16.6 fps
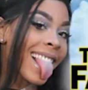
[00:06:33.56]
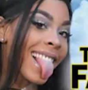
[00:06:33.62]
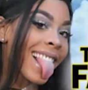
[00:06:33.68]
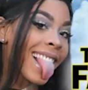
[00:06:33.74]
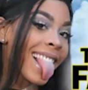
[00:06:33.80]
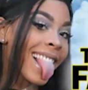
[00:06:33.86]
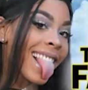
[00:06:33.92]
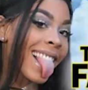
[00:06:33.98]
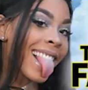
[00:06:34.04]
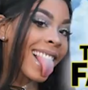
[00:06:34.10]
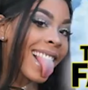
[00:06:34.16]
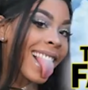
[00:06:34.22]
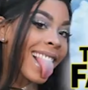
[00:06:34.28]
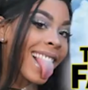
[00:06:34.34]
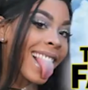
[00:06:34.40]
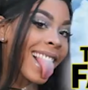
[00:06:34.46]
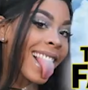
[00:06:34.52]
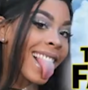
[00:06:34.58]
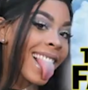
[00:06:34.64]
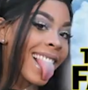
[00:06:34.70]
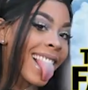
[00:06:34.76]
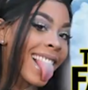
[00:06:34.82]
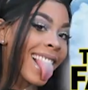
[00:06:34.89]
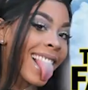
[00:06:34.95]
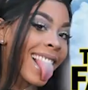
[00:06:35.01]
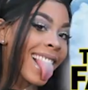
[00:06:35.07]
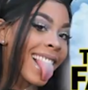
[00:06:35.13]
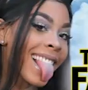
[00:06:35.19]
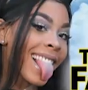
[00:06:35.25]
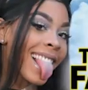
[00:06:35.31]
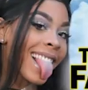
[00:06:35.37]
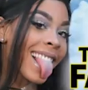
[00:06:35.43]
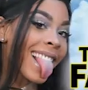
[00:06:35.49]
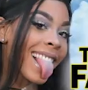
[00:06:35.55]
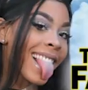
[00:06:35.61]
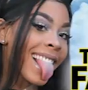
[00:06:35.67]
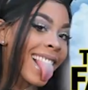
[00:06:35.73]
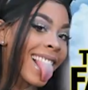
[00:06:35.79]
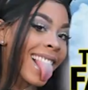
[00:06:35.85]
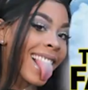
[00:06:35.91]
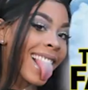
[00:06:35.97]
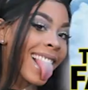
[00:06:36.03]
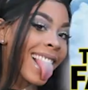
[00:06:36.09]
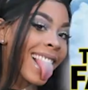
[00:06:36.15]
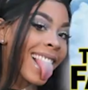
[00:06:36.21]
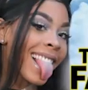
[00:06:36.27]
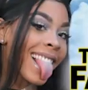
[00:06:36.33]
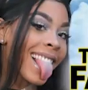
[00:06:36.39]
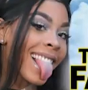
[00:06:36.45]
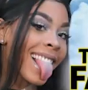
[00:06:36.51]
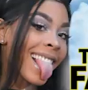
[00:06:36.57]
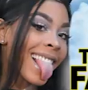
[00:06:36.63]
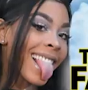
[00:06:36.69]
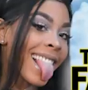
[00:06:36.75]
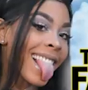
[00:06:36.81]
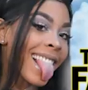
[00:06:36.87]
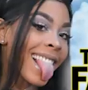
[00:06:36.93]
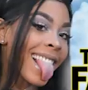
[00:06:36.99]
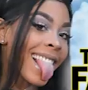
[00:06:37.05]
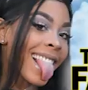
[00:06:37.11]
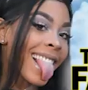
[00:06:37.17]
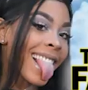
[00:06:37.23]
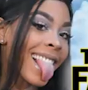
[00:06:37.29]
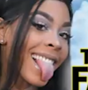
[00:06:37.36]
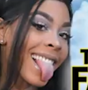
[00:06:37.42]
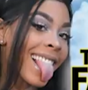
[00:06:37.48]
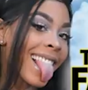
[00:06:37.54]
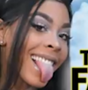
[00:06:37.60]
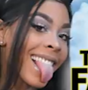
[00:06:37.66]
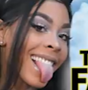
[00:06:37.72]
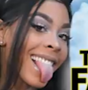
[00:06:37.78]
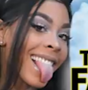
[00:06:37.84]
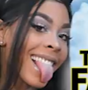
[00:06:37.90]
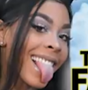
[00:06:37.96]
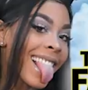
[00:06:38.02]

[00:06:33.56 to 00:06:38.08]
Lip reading: (not speaking)